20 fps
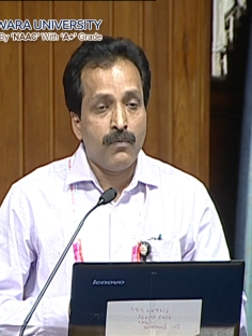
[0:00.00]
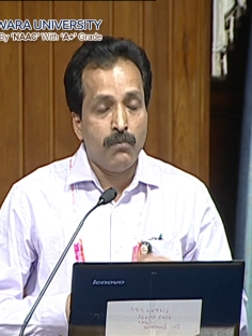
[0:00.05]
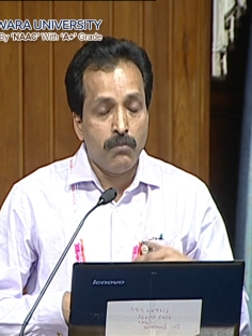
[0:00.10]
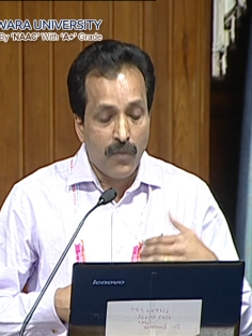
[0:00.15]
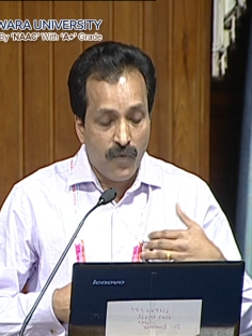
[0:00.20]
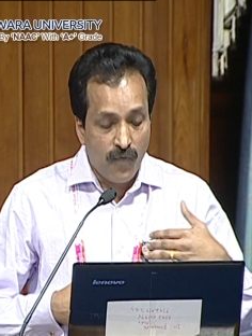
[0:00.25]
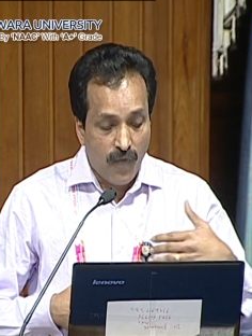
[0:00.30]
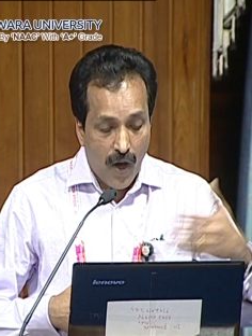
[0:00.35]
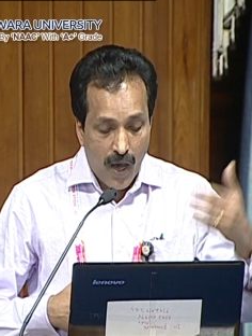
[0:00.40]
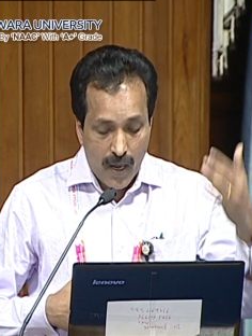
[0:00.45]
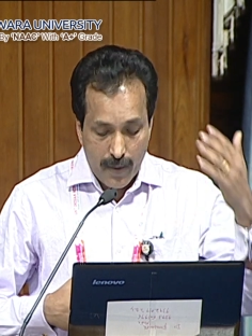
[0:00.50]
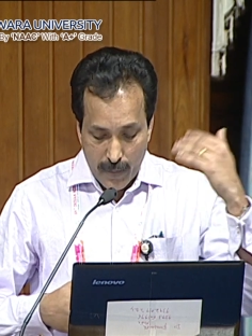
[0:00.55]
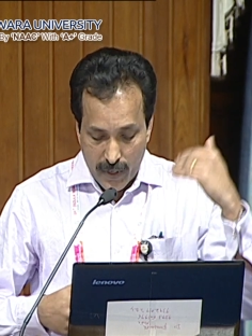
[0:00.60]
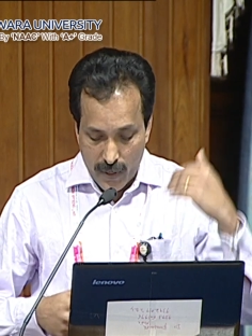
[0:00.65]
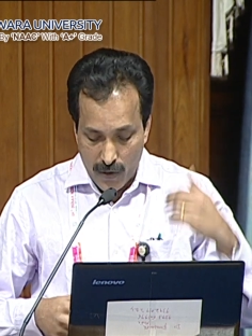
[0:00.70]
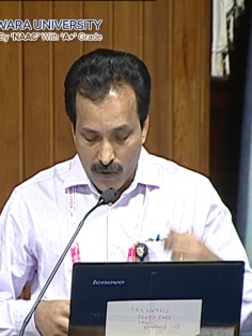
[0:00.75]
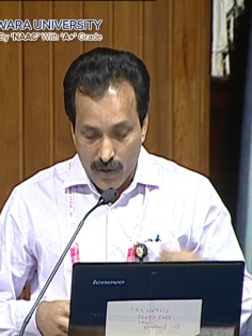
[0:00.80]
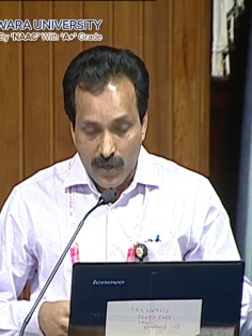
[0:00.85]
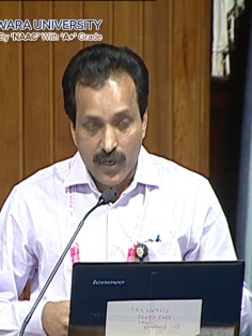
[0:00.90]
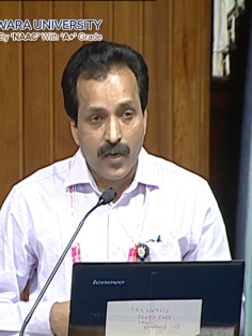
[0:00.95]
far
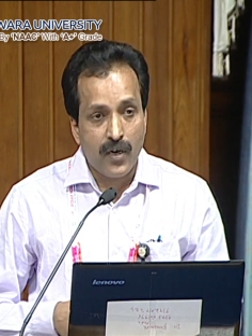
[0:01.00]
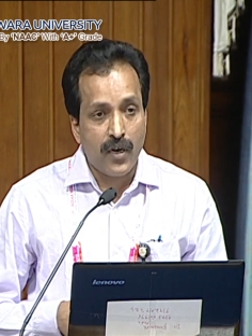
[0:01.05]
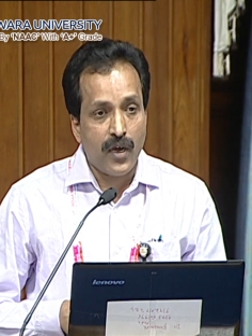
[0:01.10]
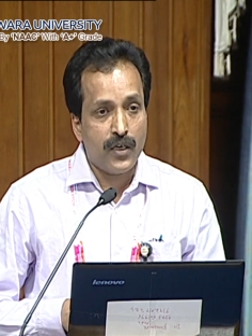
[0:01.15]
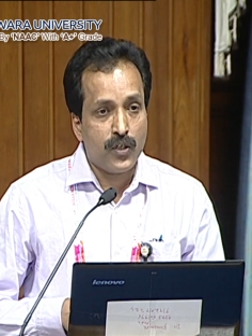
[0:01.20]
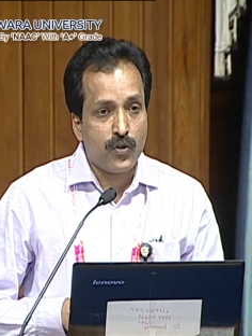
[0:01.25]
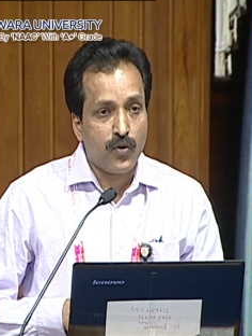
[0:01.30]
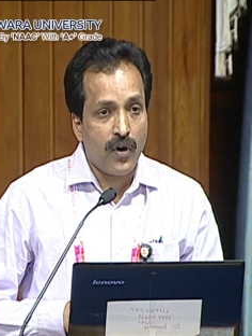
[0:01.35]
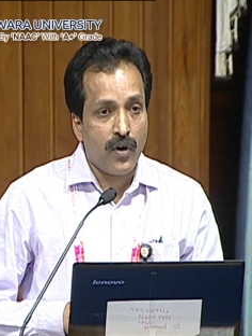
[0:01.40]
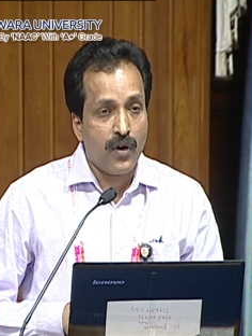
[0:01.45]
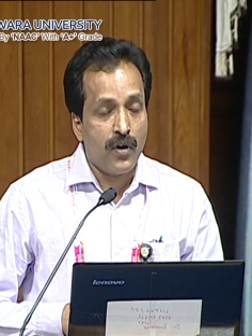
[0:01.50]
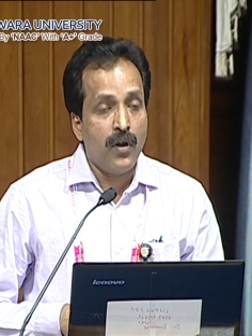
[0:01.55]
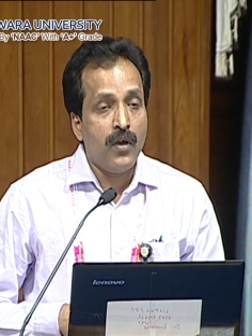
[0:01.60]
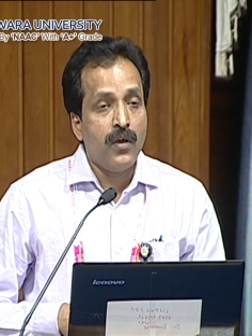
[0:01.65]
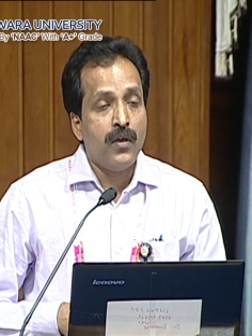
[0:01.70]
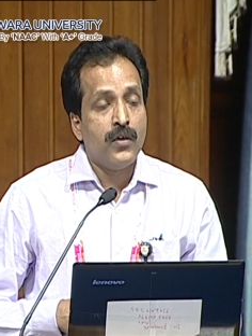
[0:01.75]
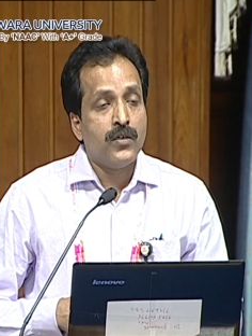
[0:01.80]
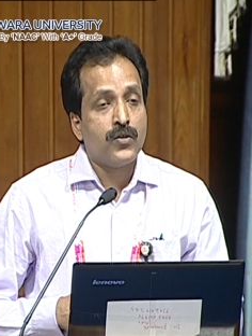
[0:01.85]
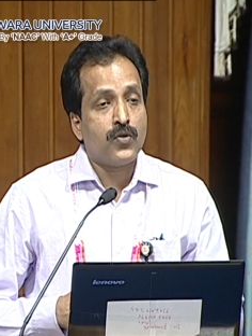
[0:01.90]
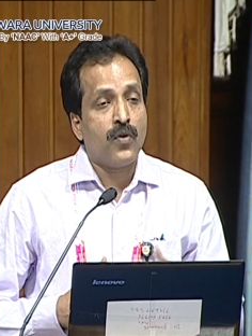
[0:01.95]
beyond 10 and 12.
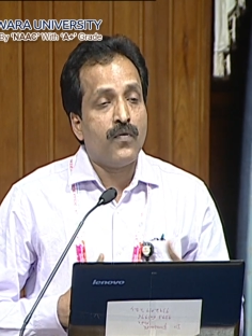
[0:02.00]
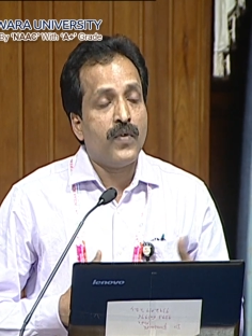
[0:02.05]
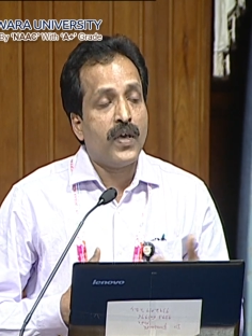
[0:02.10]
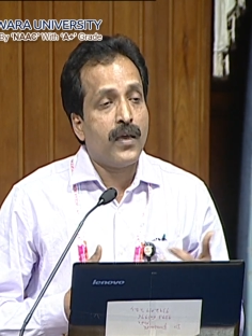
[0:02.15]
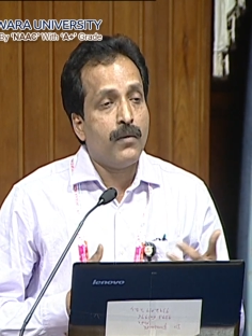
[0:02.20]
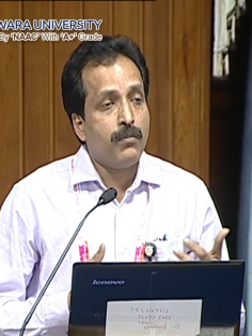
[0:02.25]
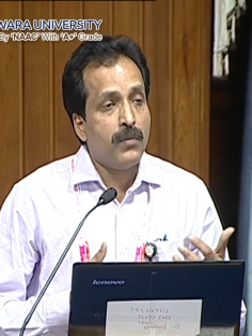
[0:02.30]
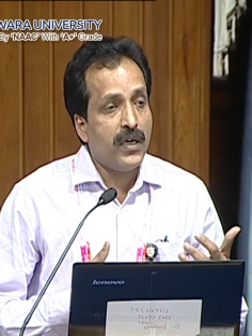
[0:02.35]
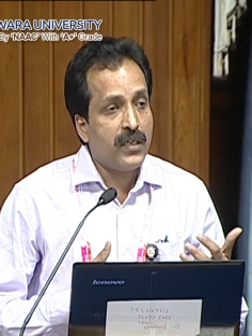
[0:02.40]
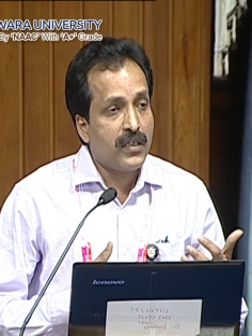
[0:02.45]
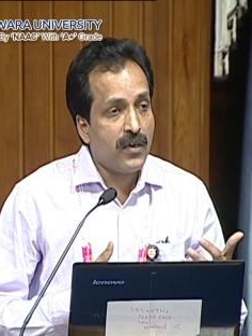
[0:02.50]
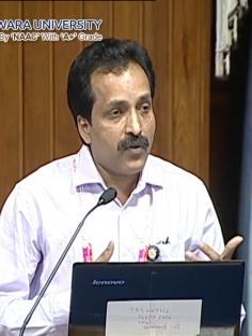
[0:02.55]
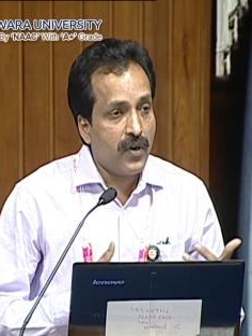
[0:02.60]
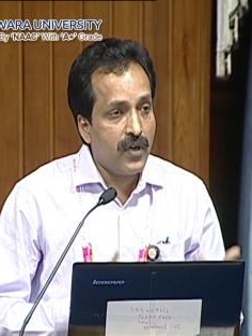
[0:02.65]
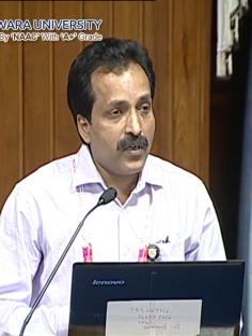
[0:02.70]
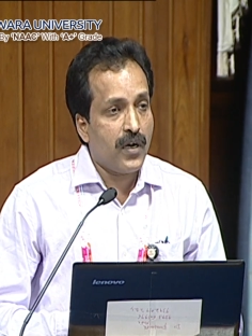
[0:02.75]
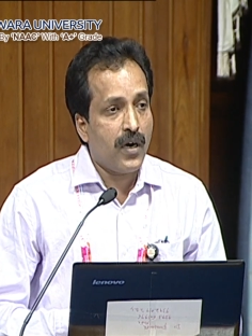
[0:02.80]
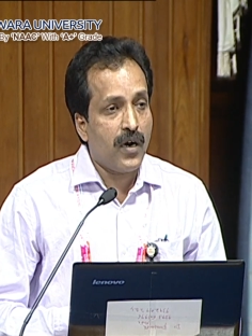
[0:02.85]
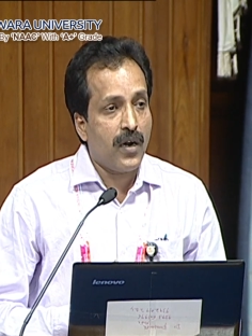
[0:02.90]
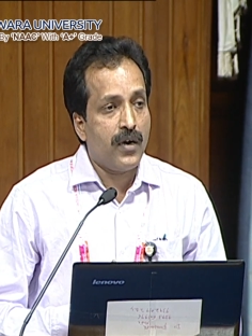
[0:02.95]
So we can meet our
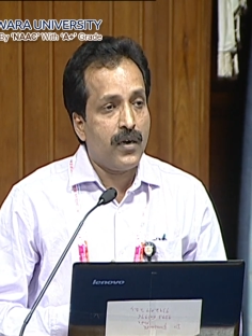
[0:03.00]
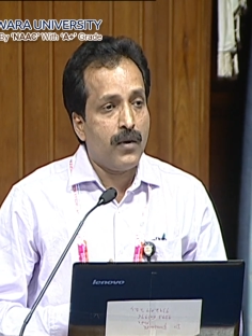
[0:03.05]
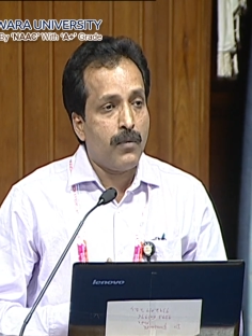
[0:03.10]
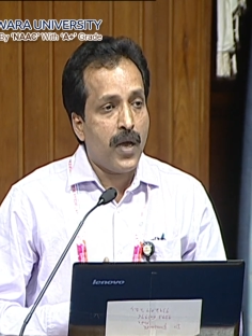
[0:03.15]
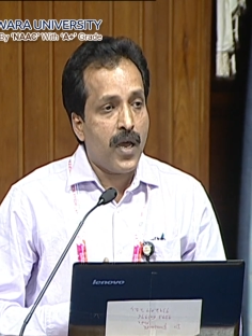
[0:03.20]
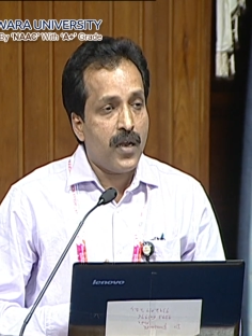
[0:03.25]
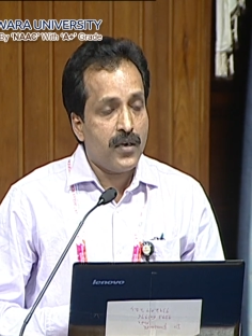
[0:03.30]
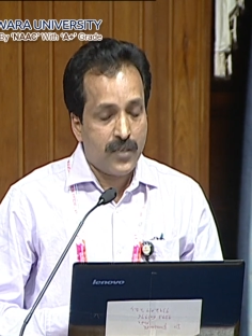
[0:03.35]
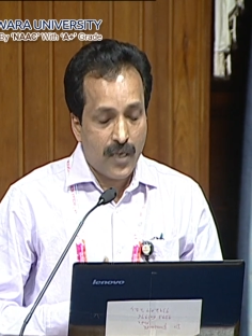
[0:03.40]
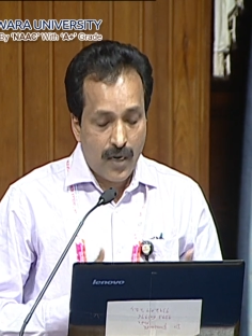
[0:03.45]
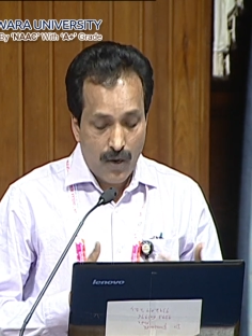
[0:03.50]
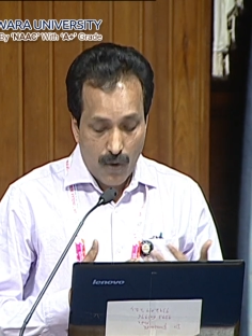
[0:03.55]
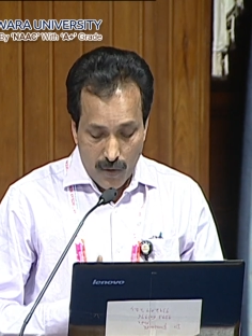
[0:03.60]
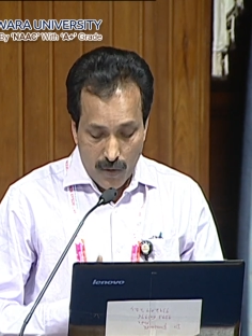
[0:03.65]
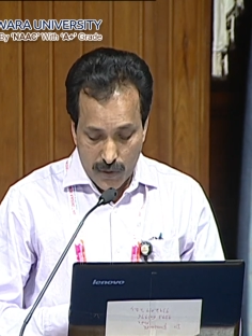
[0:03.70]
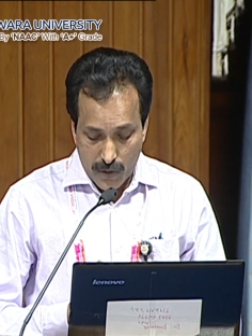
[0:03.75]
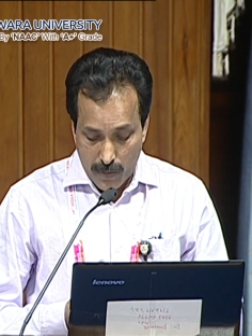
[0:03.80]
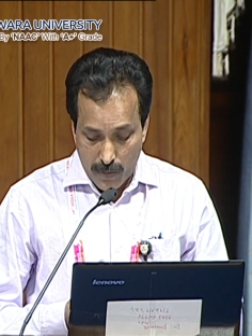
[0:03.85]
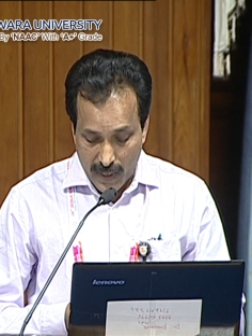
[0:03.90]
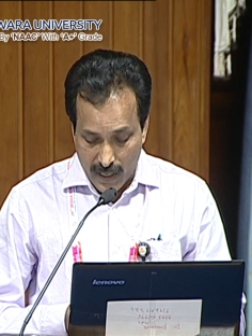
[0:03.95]
internal demands and
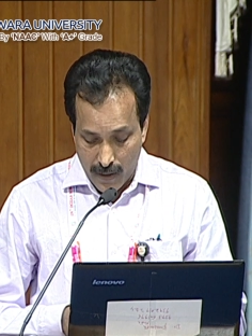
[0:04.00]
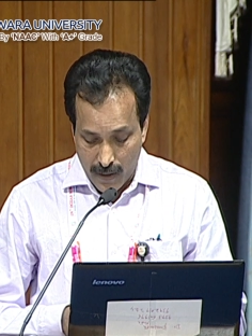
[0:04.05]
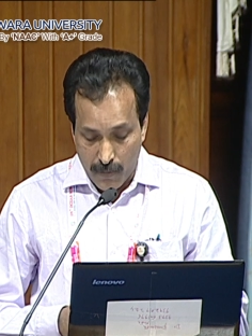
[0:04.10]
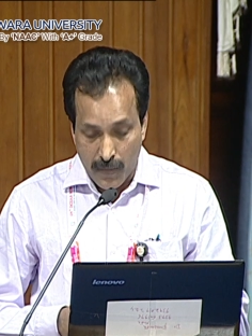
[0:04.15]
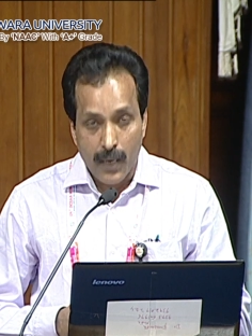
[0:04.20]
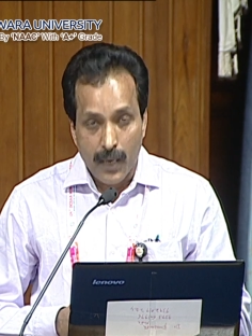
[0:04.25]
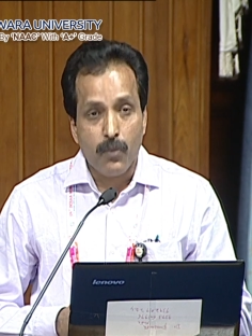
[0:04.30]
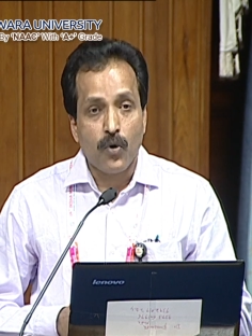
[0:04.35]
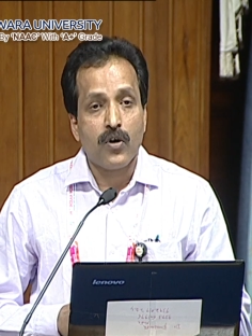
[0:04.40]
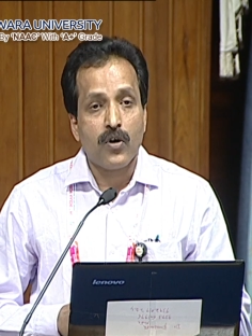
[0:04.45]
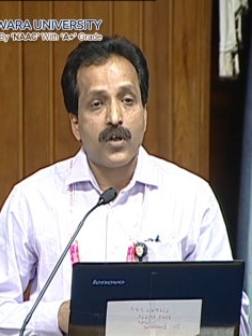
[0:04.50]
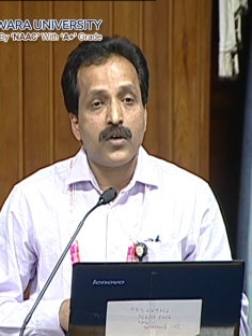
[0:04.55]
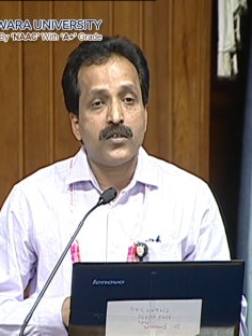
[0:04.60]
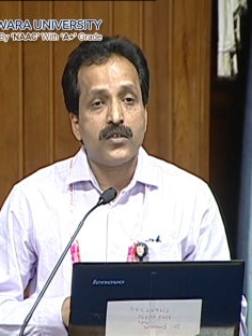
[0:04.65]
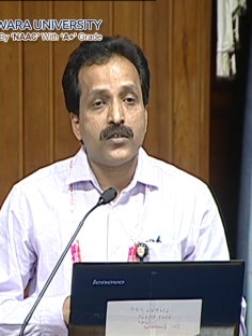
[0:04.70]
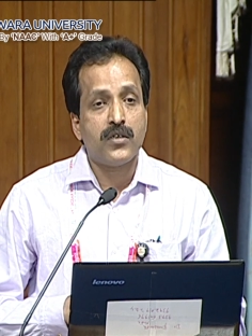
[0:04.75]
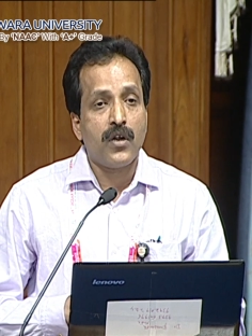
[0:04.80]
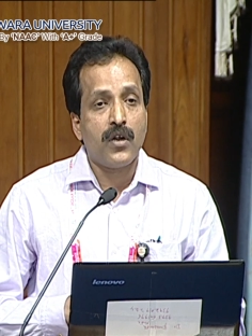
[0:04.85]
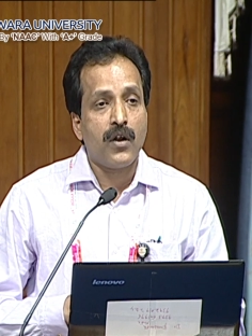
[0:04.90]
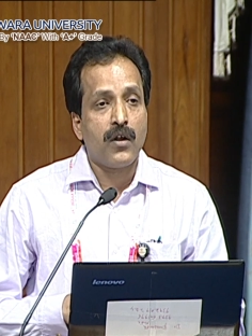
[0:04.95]
also become a potential